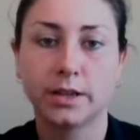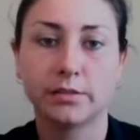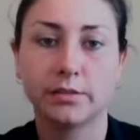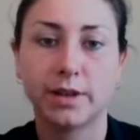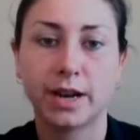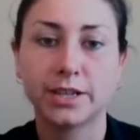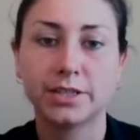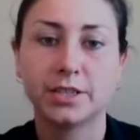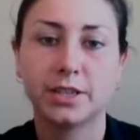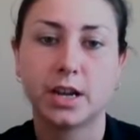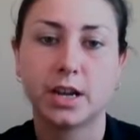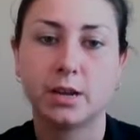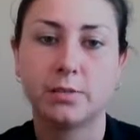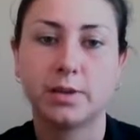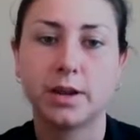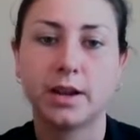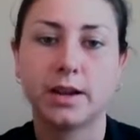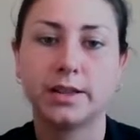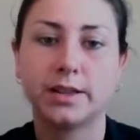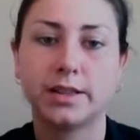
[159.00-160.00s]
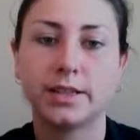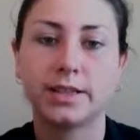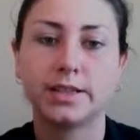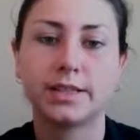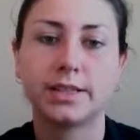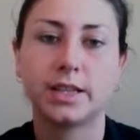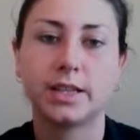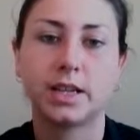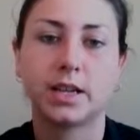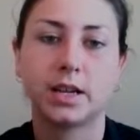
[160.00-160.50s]
The rationale behind
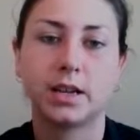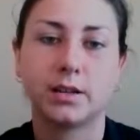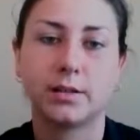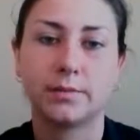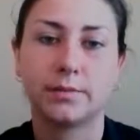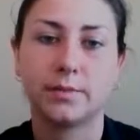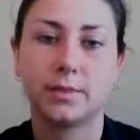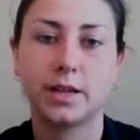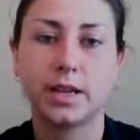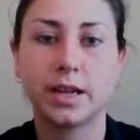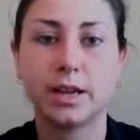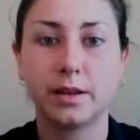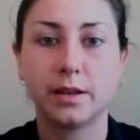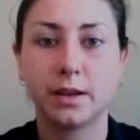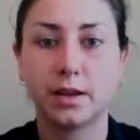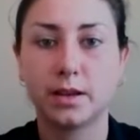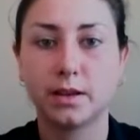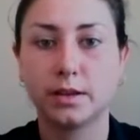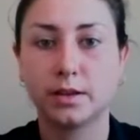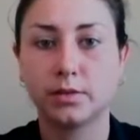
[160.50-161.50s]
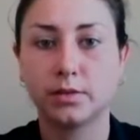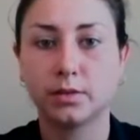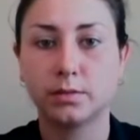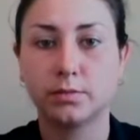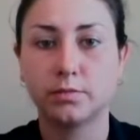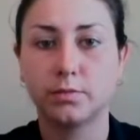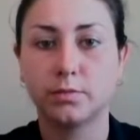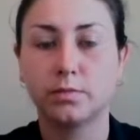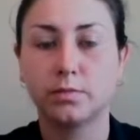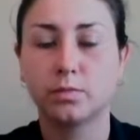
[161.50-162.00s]
this, it
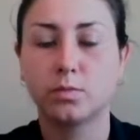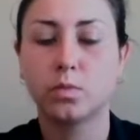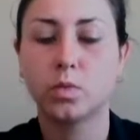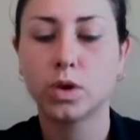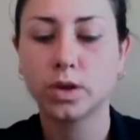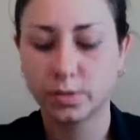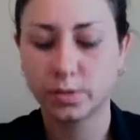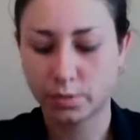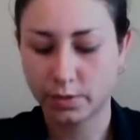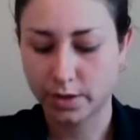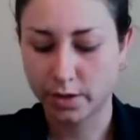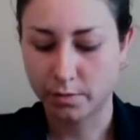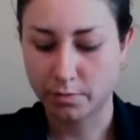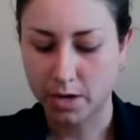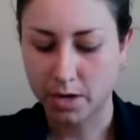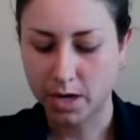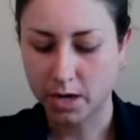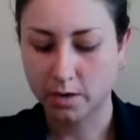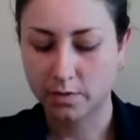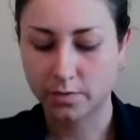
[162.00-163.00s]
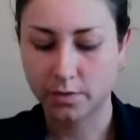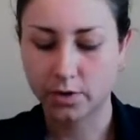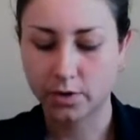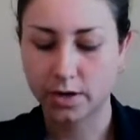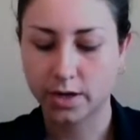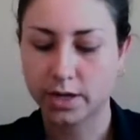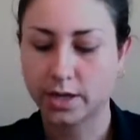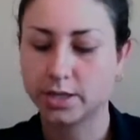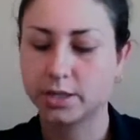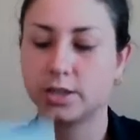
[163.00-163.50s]
works with a meaningful
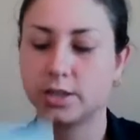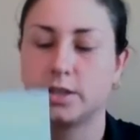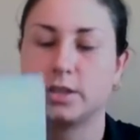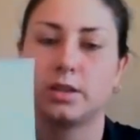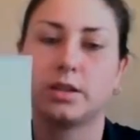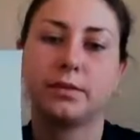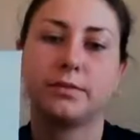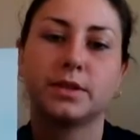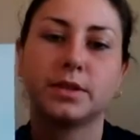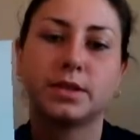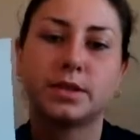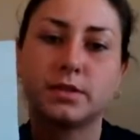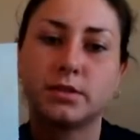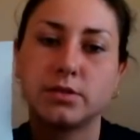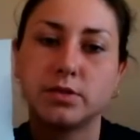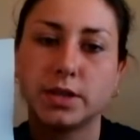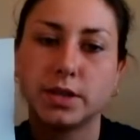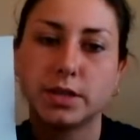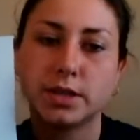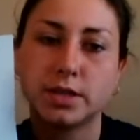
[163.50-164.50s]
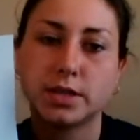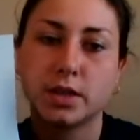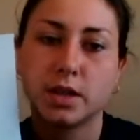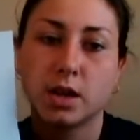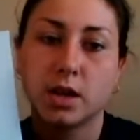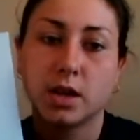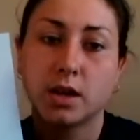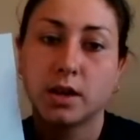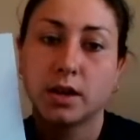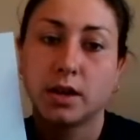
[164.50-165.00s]
connection. The students
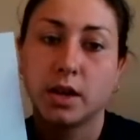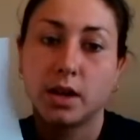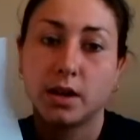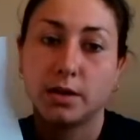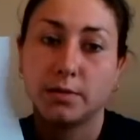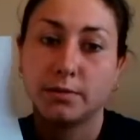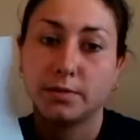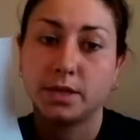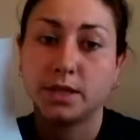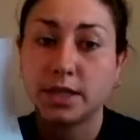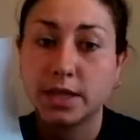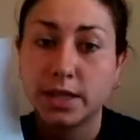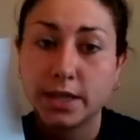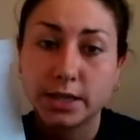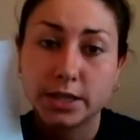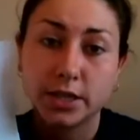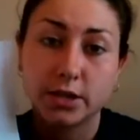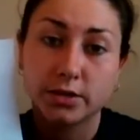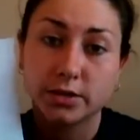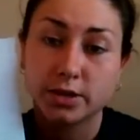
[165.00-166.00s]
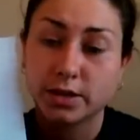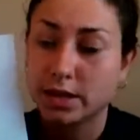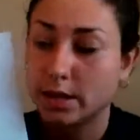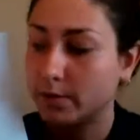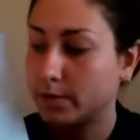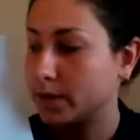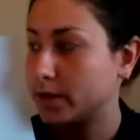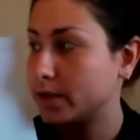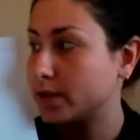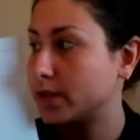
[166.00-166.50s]
see Gerald's
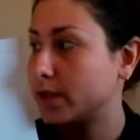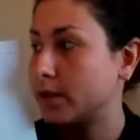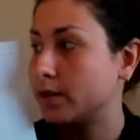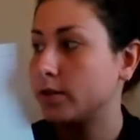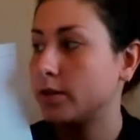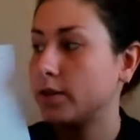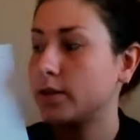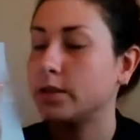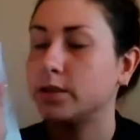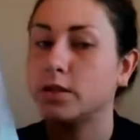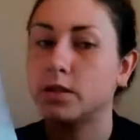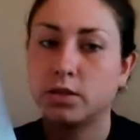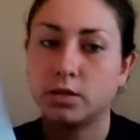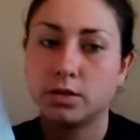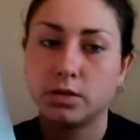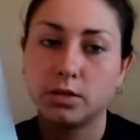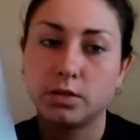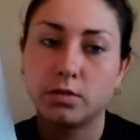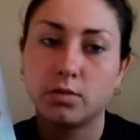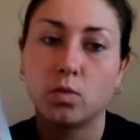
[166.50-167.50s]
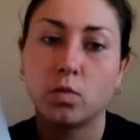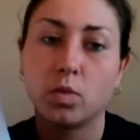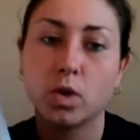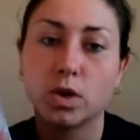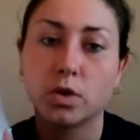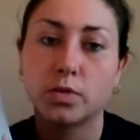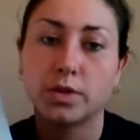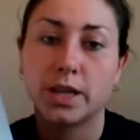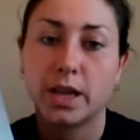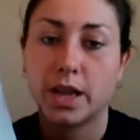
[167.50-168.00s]
name in the center and
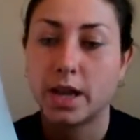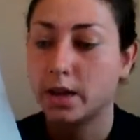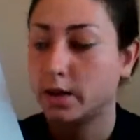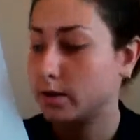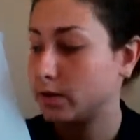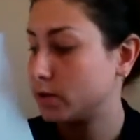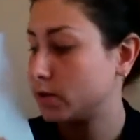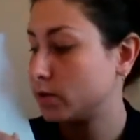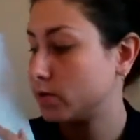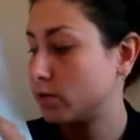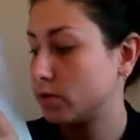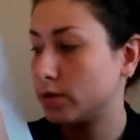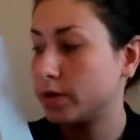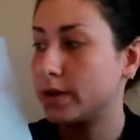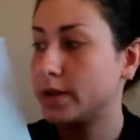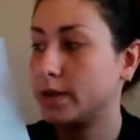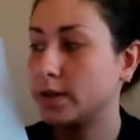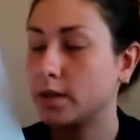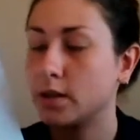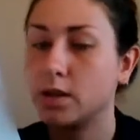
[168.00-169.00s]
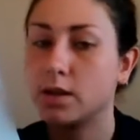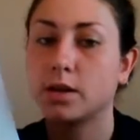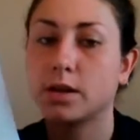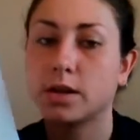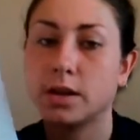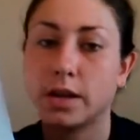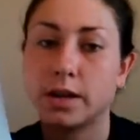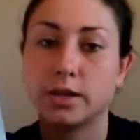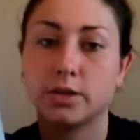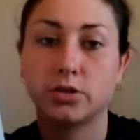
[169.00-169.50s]
work with the end of the story and
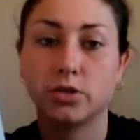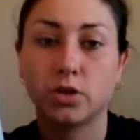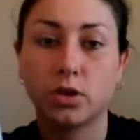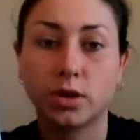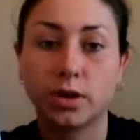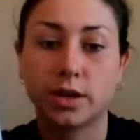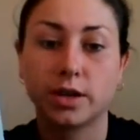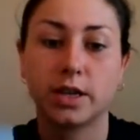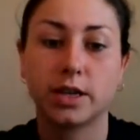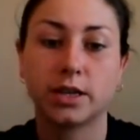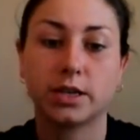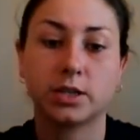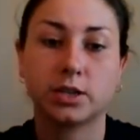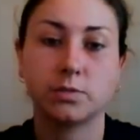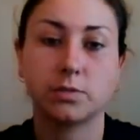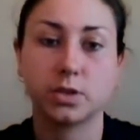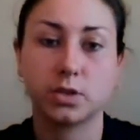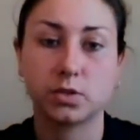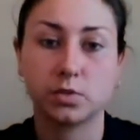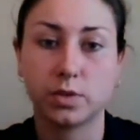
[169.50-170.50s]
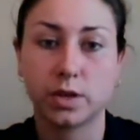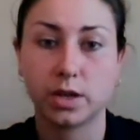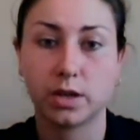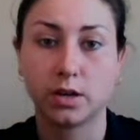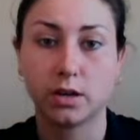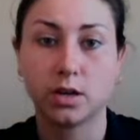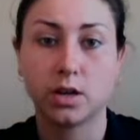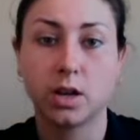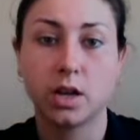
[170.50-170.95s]
kind of draw a connection between